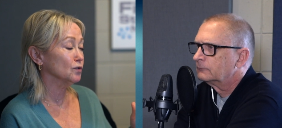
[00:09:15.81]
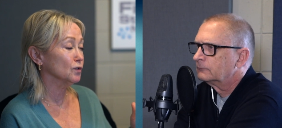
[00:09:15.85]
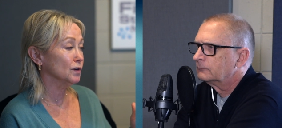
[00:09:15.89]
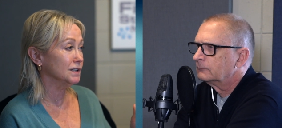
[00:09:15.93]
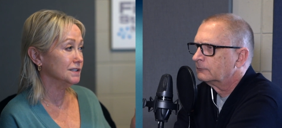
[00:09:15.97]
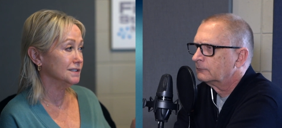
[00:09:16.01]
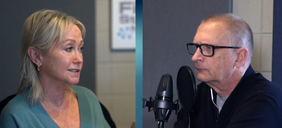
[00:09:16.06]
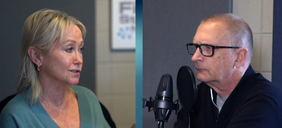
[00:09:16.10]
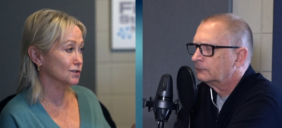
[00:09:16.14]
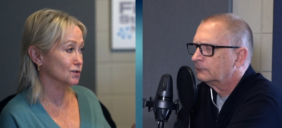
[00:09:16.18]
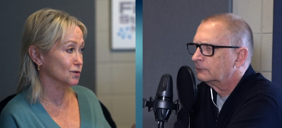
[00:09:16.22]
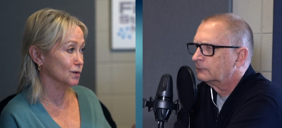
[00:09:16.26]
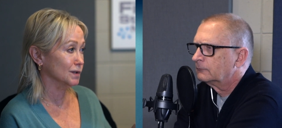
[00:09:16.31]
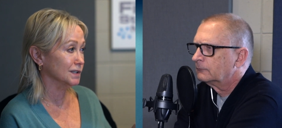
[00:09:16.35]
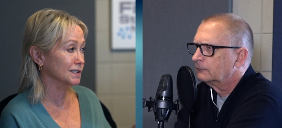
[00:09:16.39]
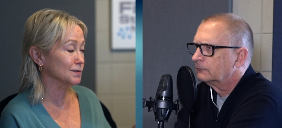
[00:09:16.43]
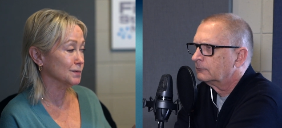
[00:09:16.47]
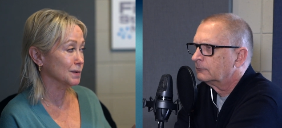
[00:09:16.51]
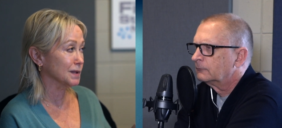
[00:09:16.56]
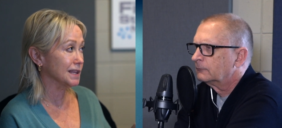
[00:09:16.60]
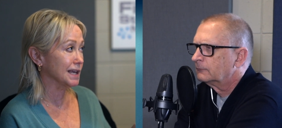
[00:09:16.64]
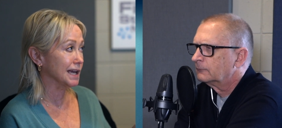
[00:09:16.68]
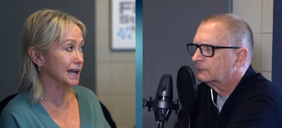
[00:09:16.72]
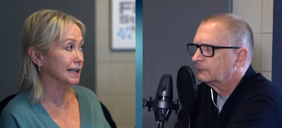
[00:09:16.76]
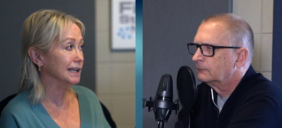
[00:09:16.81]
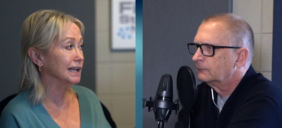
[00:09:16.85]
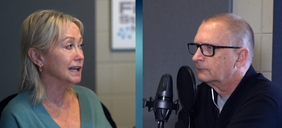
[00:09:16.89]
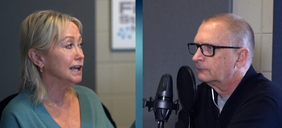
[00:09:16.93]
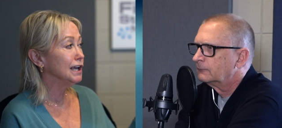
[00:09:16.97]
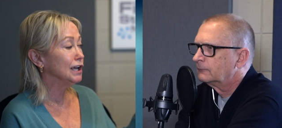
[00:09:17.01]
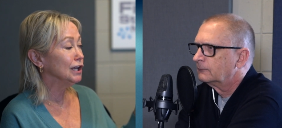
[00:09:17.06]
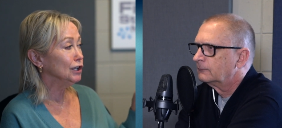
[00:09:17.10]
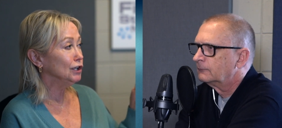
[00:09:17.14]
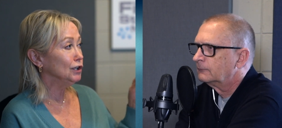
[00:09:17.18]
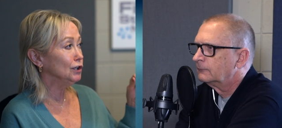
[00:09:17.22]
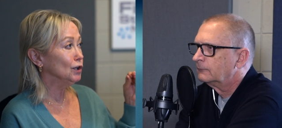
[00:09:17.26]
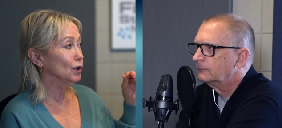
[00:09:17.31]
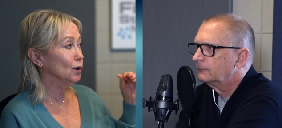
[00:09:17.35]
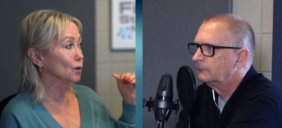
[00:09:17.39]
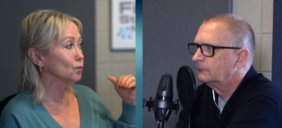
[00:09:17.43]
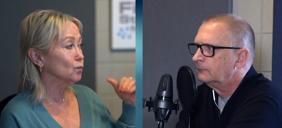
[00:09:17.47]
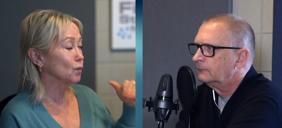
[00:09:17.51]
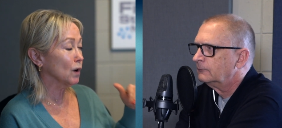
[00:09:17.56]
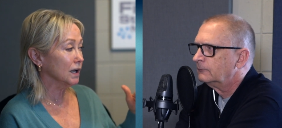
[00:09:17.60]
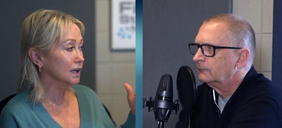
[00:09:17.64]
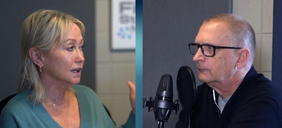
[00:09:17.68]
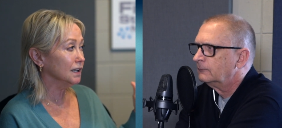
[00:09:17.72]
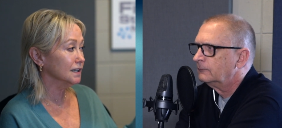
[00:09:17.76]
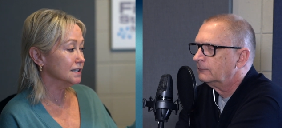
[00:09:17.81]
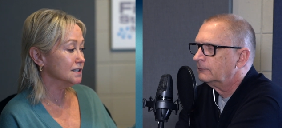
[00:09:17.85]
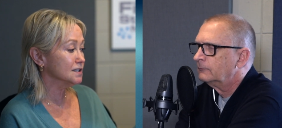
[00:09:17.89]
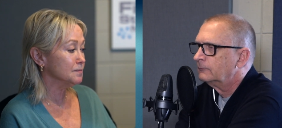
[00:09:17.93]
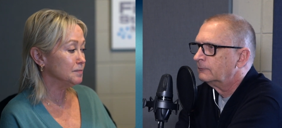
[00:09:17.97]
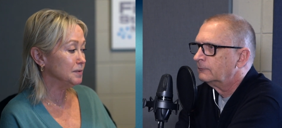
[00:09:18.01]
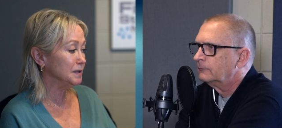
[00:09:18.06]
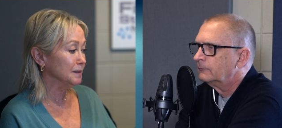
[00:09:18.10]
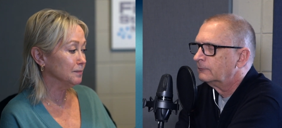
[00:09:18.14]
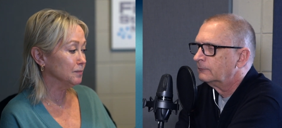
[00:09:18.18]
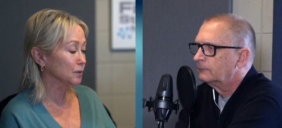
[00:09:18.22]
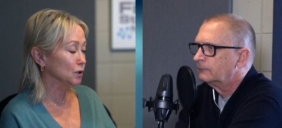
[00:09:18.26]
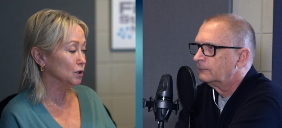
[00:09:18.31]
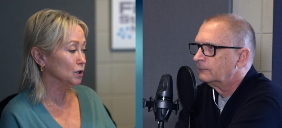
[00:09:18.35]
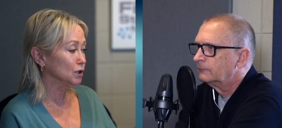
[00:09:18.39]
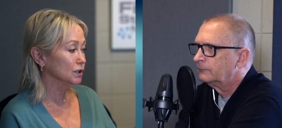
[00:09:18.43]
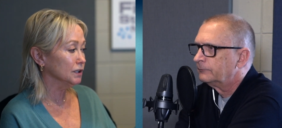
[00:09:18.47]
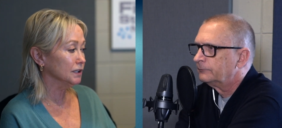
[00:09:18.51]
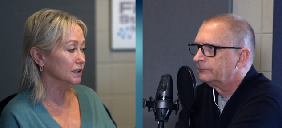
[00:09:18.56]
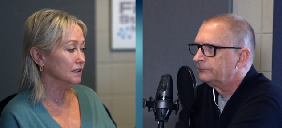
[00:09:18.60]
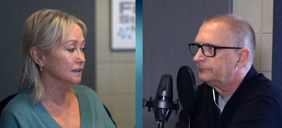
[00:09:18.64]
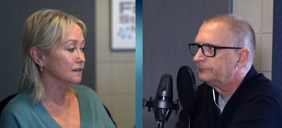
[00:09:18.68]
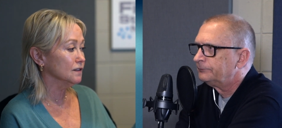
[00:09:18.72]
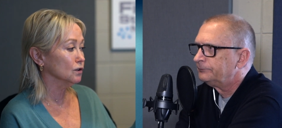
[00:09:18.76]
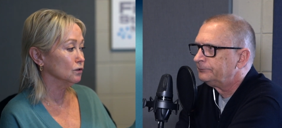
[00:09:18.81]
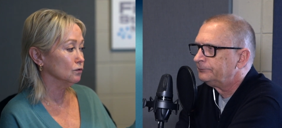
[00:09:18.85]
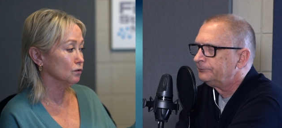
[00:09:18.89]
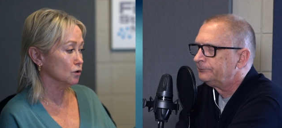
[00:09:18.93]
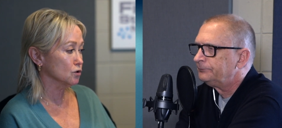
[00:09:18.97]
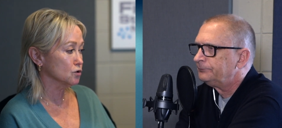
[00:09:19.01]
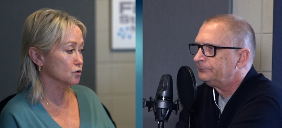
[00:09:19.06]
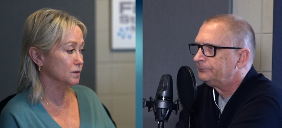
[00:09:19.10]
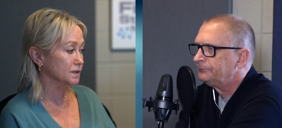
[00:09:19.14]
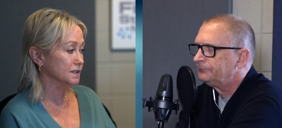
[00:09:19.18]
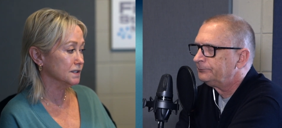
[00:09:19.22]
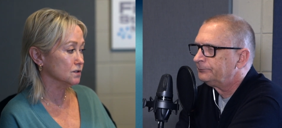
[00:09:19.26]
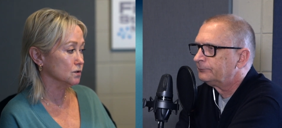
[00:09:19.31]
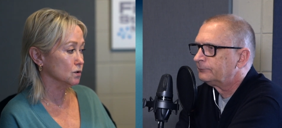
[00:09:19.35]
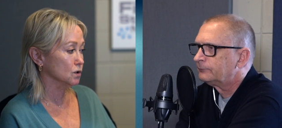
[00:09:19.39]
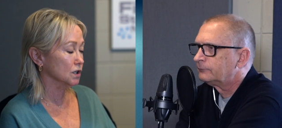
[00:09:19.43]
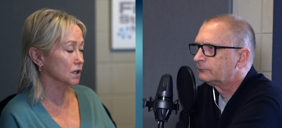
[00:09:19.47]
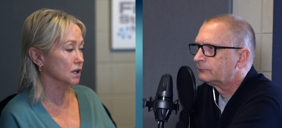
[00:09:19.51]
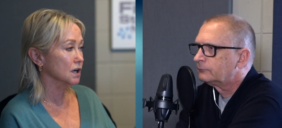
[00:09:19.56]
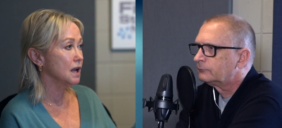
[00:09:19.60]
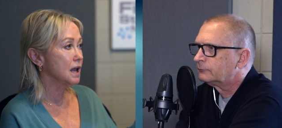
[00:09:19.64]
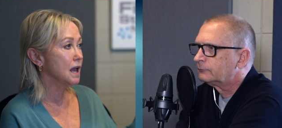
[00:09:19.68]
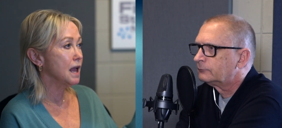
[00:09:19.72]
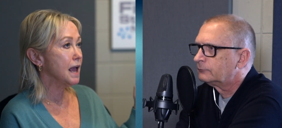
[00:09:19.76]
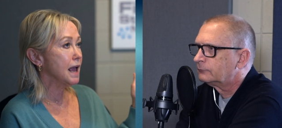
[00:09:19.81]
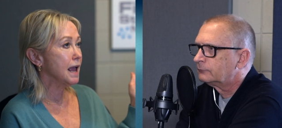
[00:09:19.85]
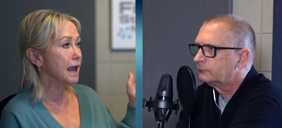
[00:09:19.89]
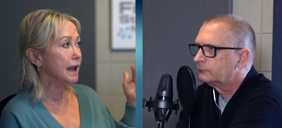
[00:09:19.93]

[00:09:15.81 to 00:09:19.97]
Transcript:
Speaker 1: crazy stories with that. You know, running into people in the grocery store